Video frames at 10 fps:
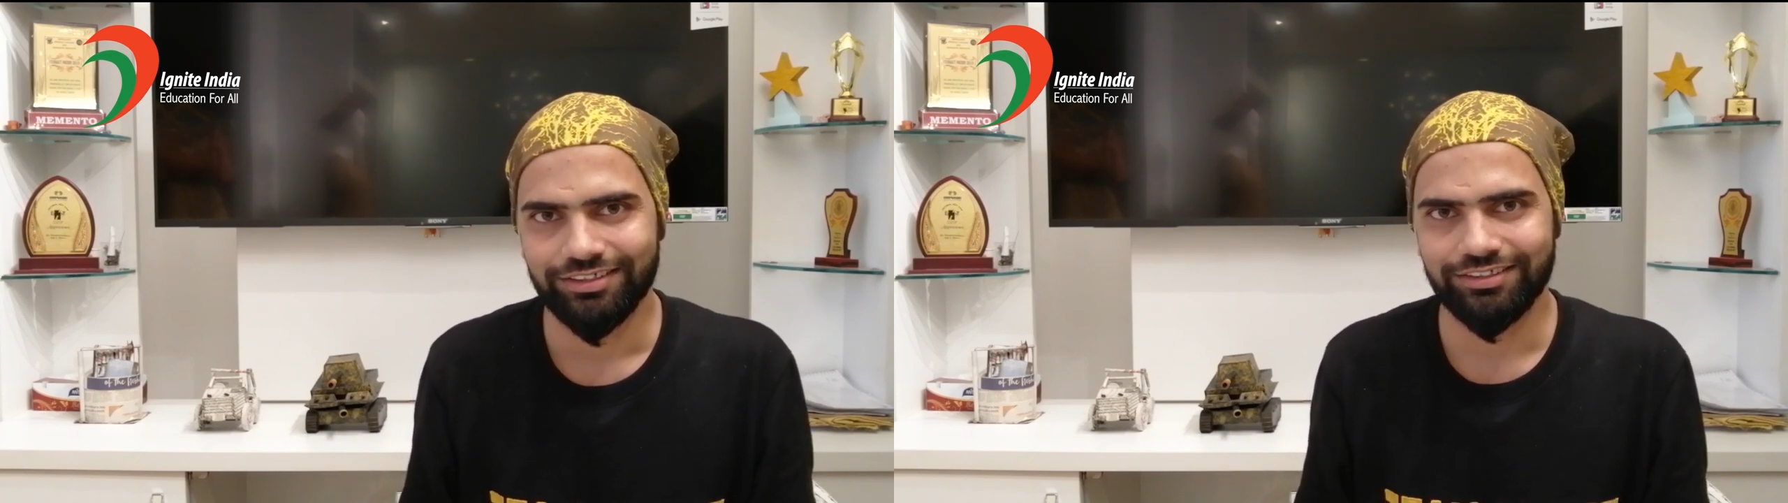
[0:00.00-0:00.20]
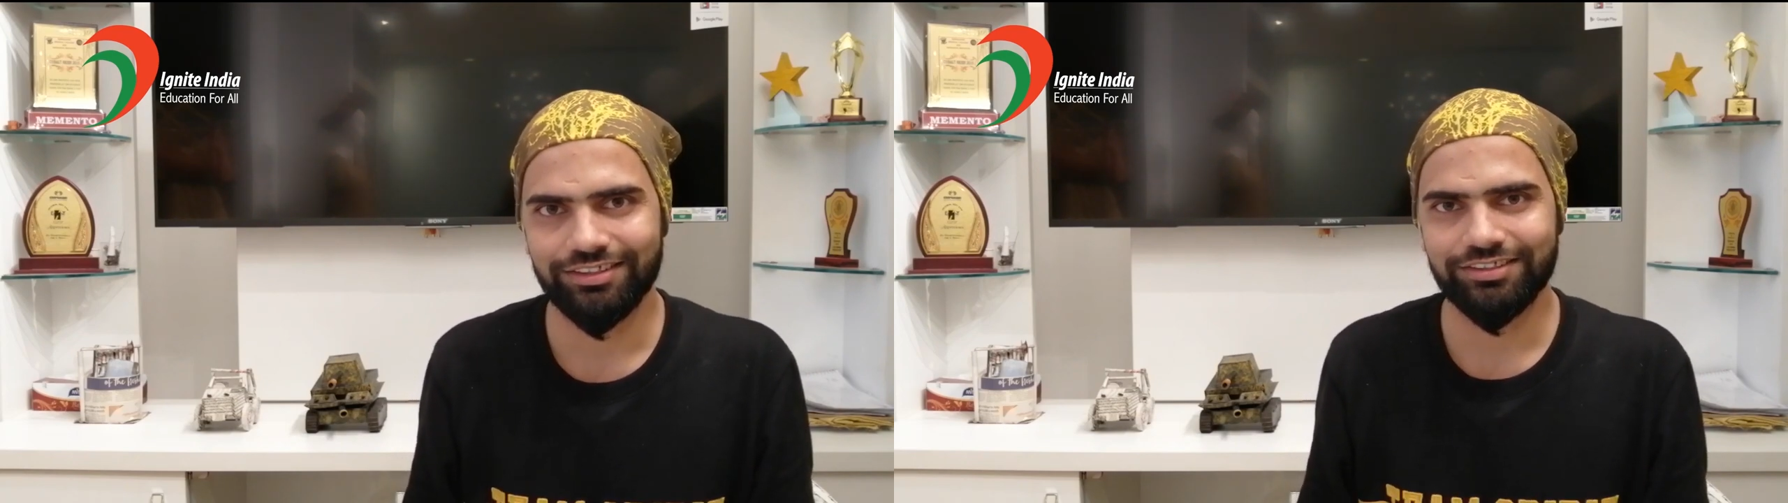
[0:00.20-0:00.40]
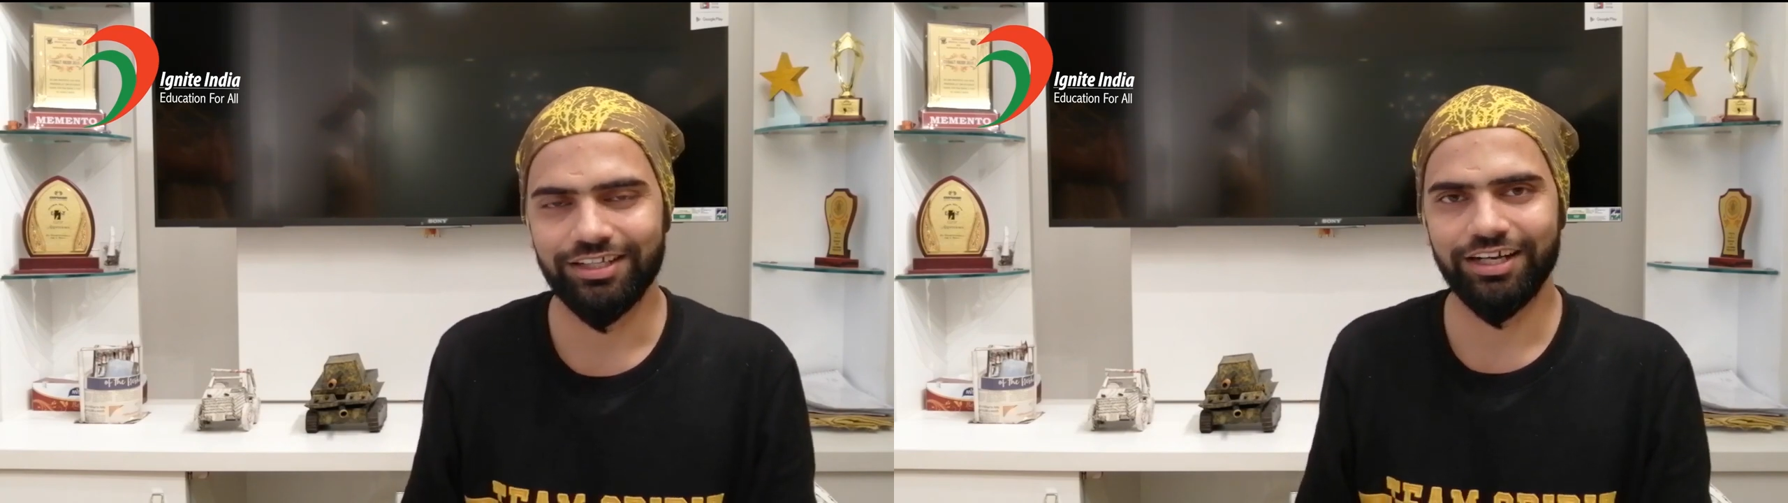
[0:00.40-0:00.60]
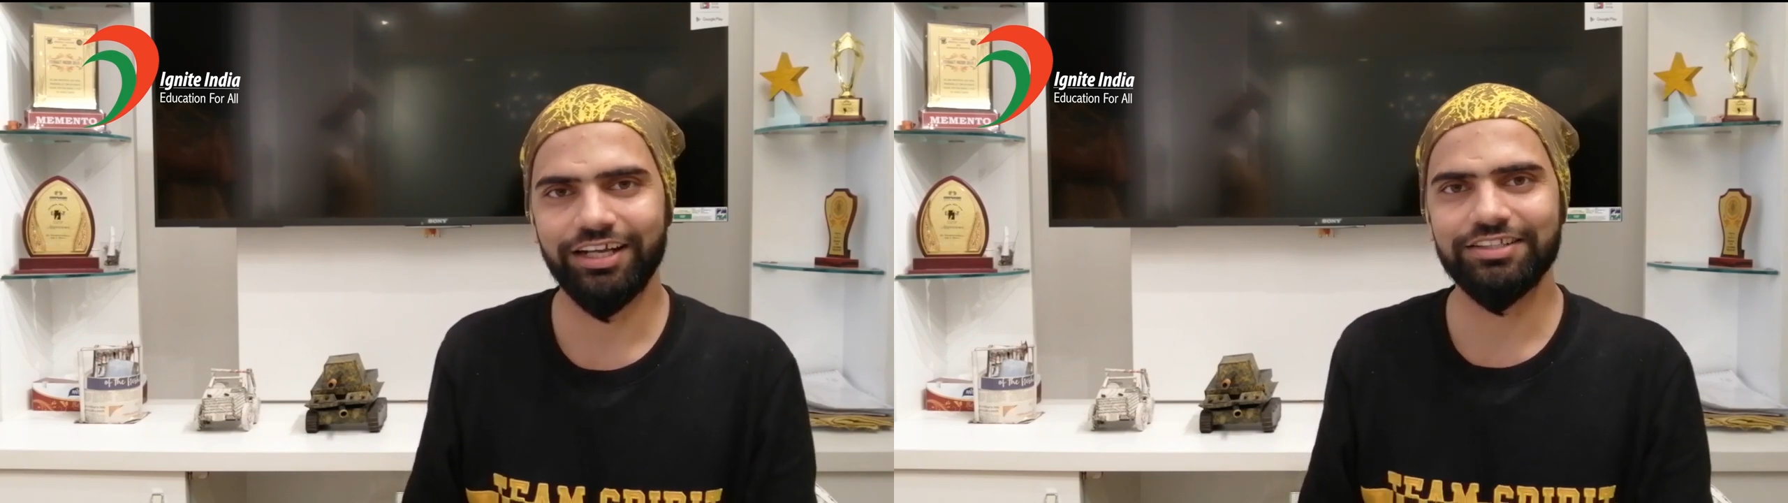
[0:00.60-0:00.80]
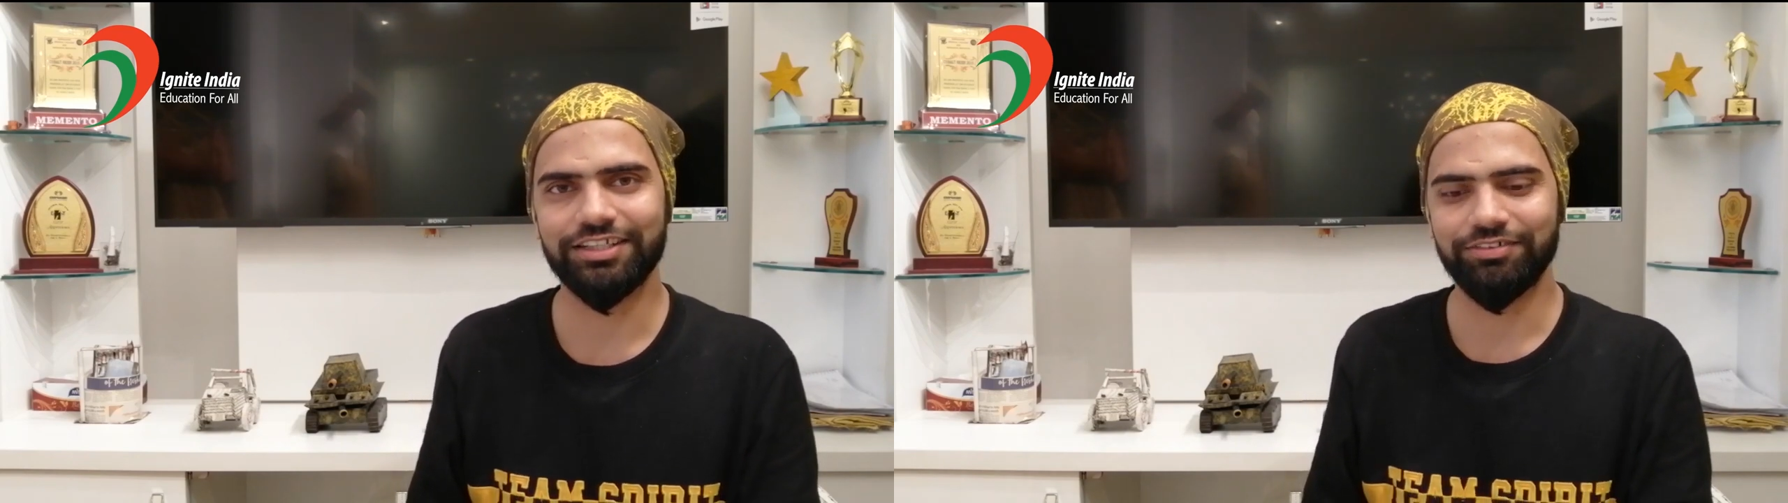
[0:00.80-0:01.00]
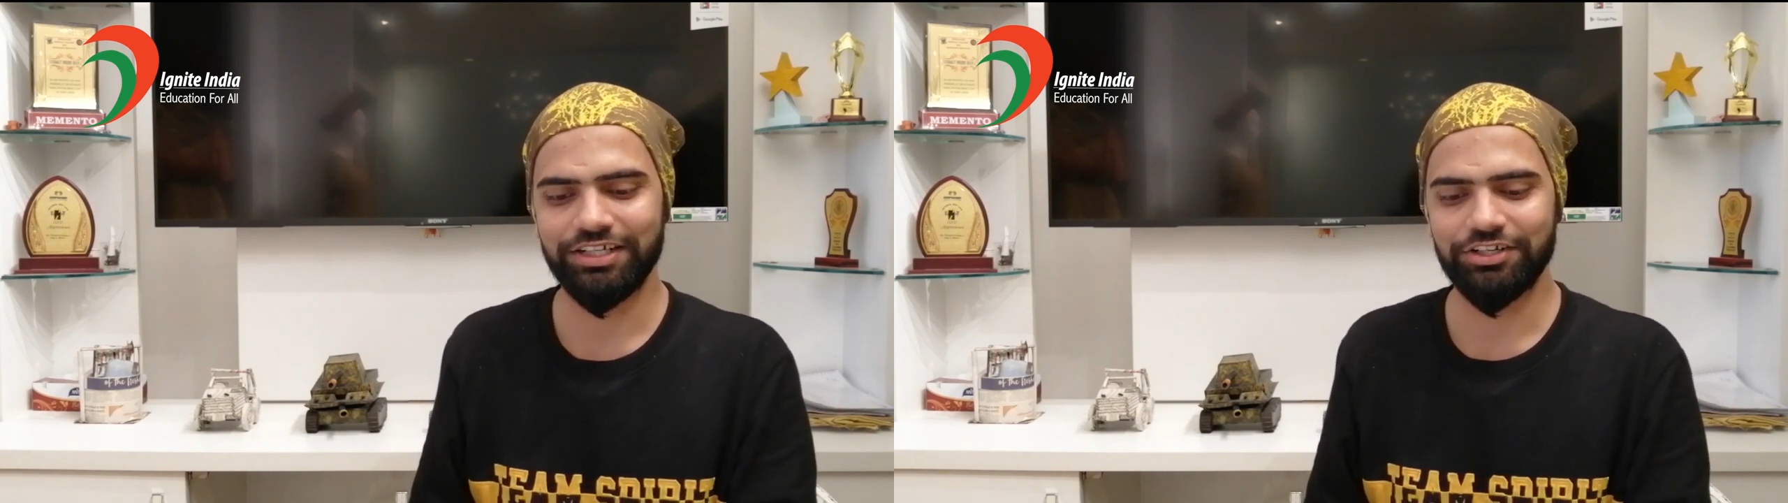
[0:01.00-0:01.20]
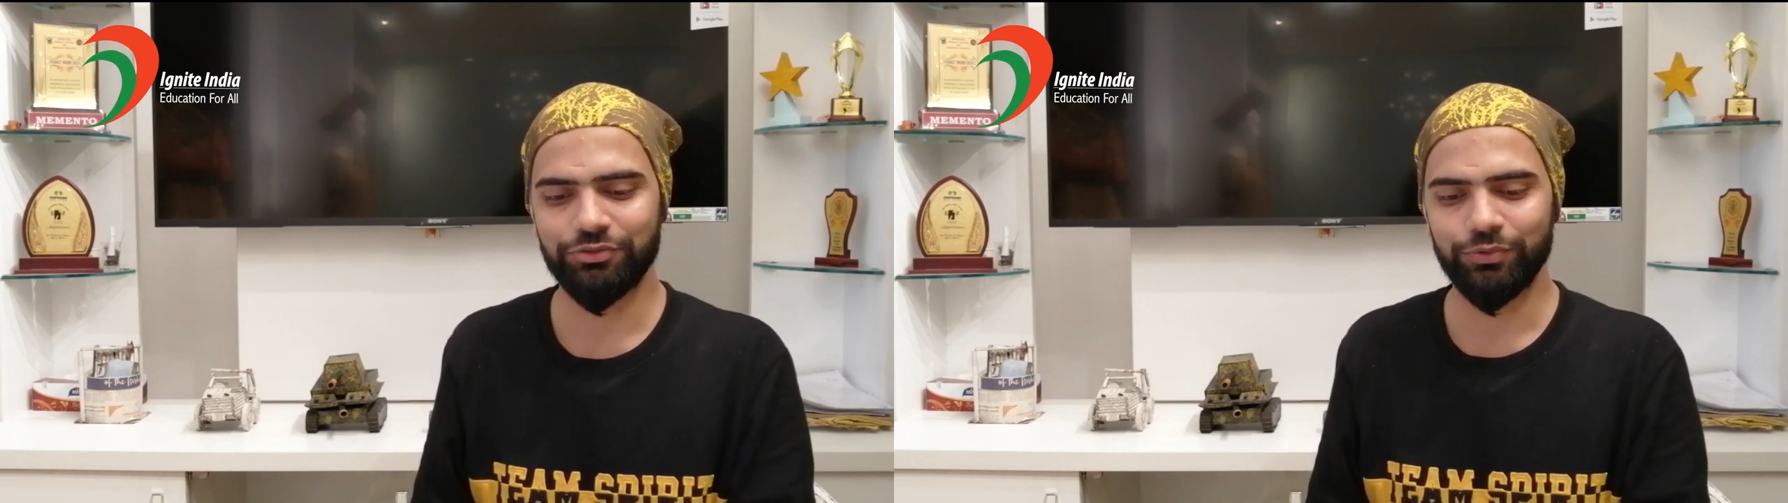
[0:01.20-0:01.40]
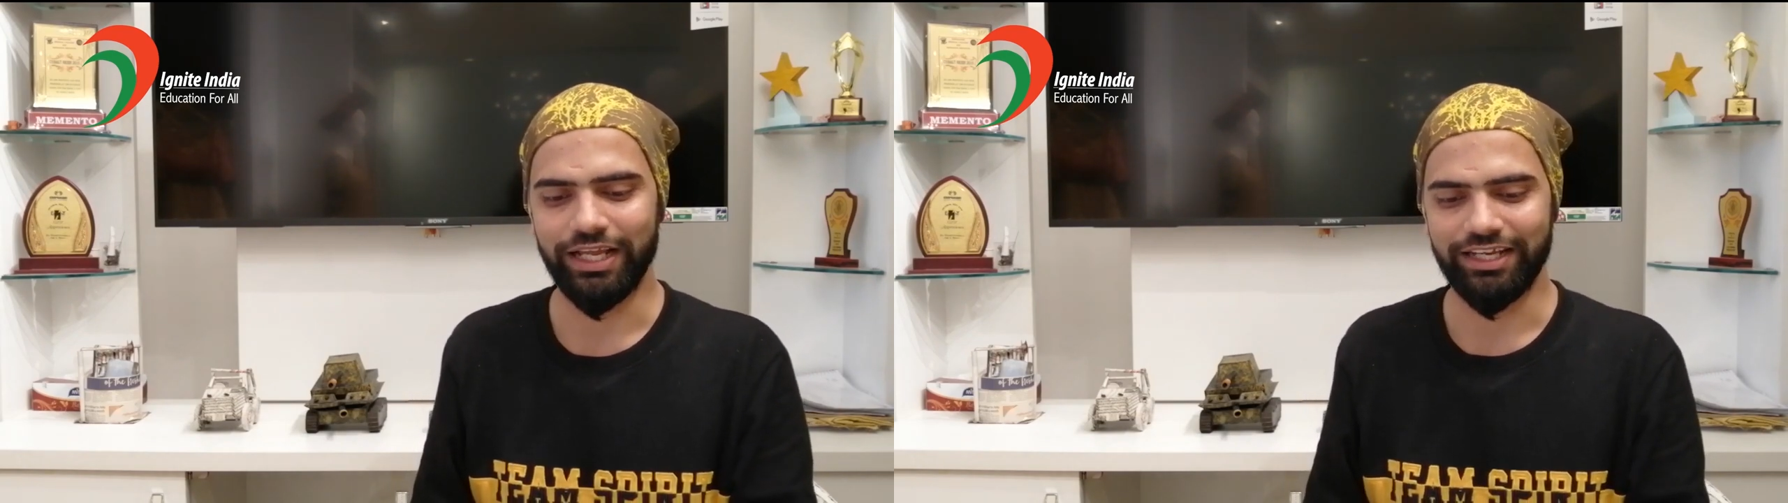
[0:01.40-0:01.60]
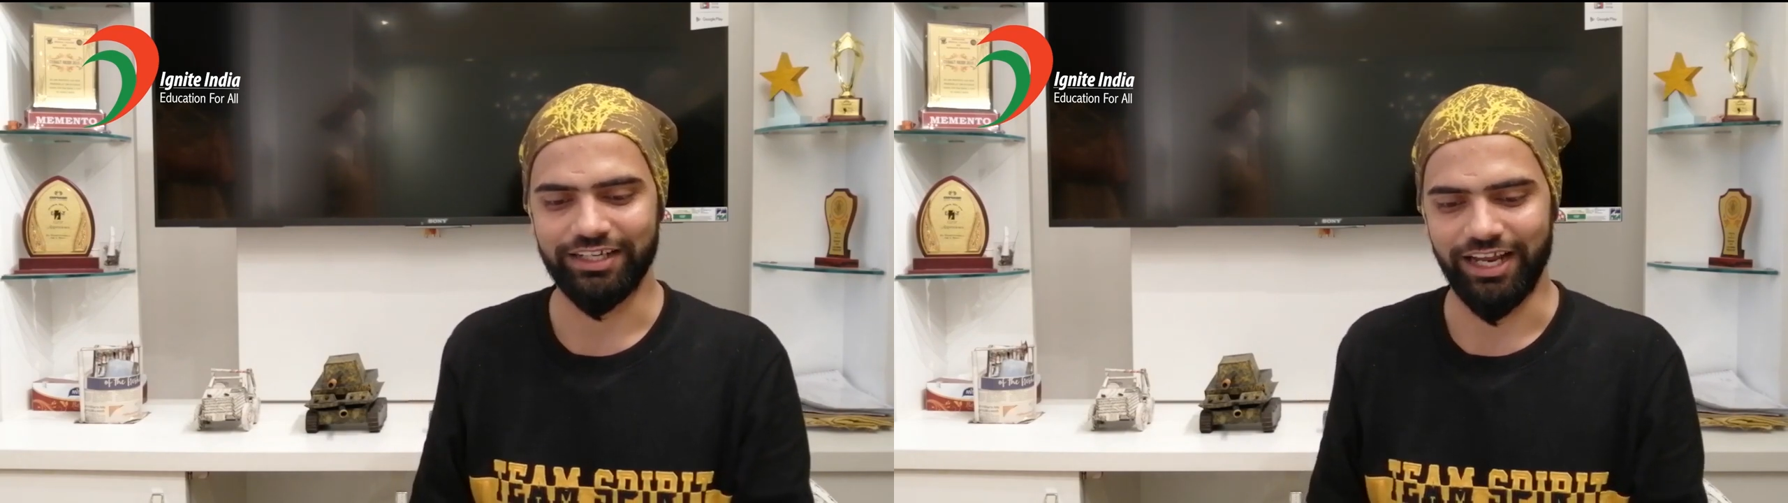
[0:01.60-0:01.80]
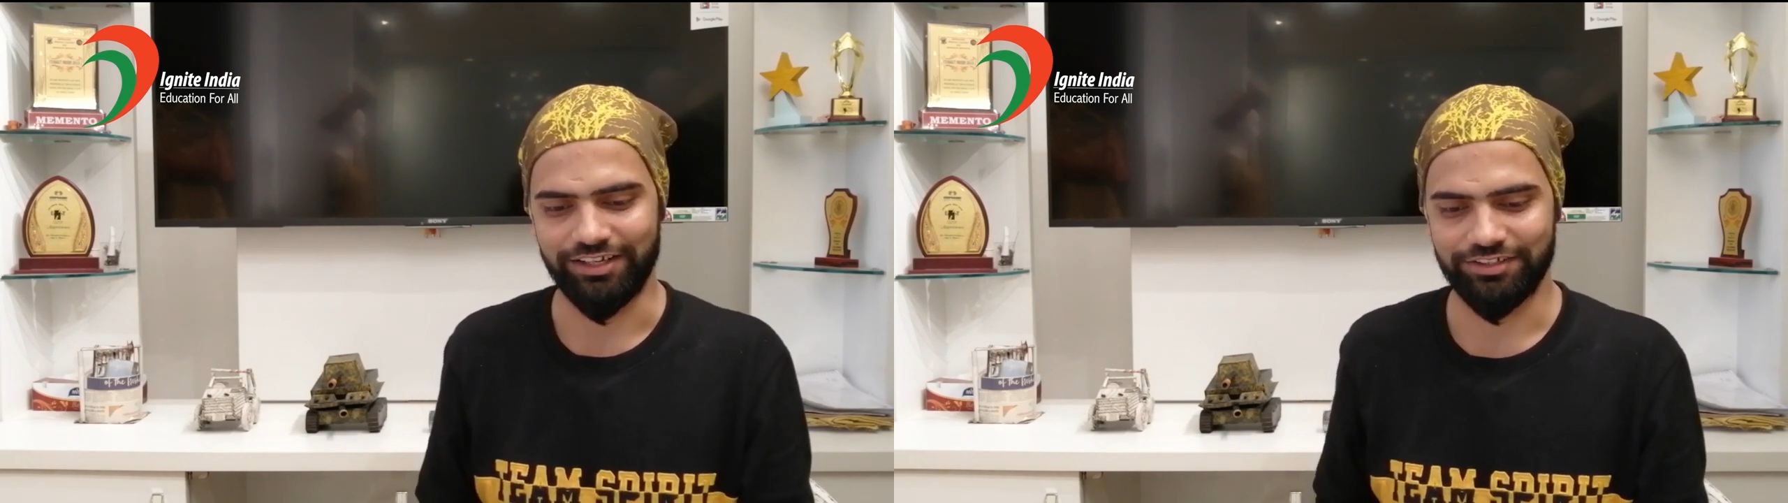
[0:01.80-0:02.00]
this is again 72 like
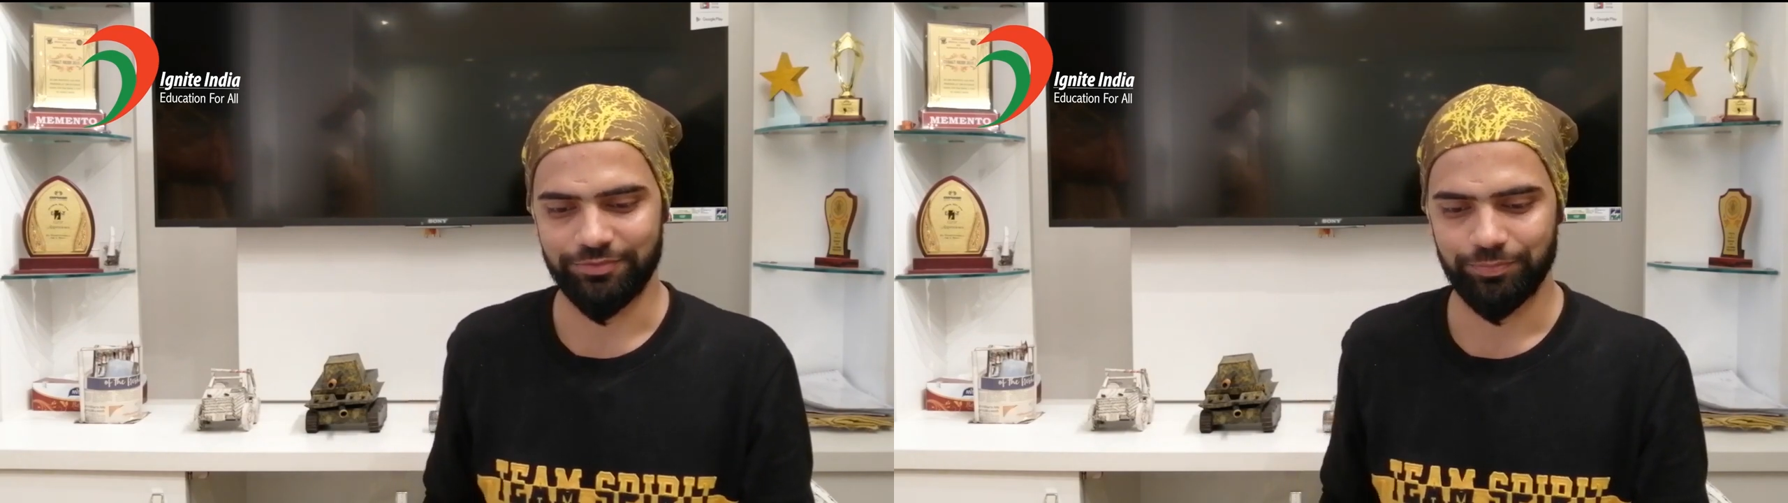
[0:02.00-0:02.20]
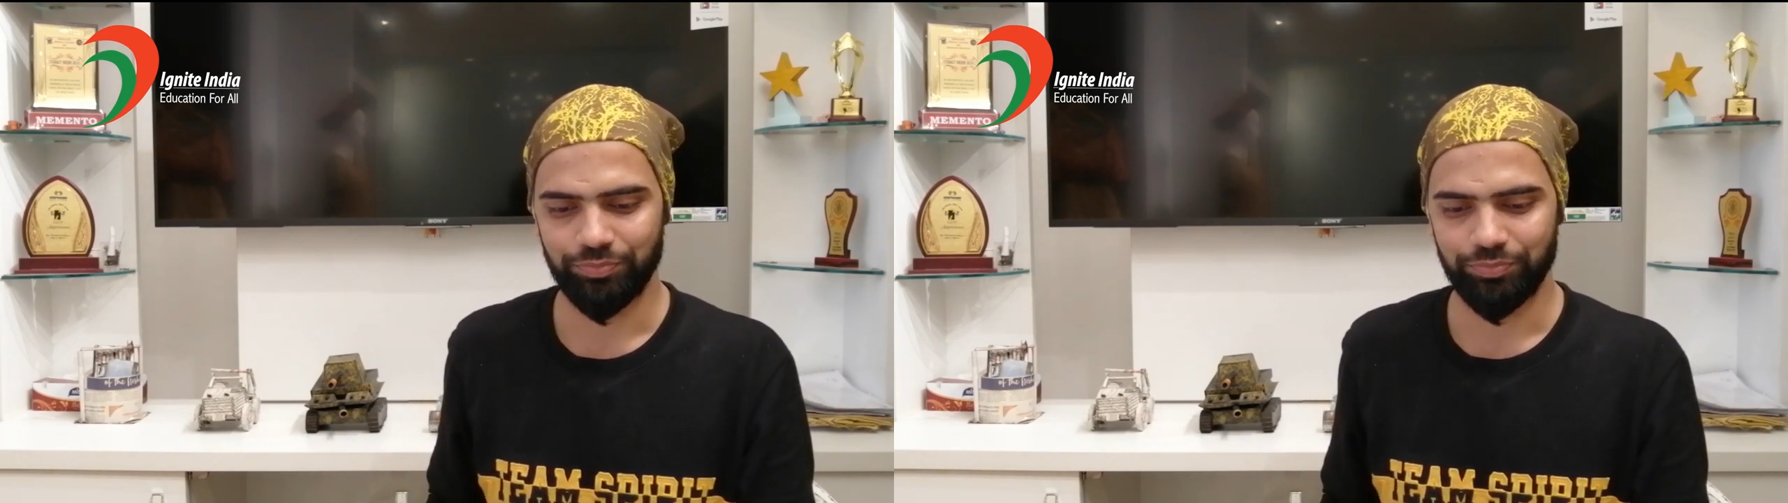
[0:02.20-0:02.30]
NAT.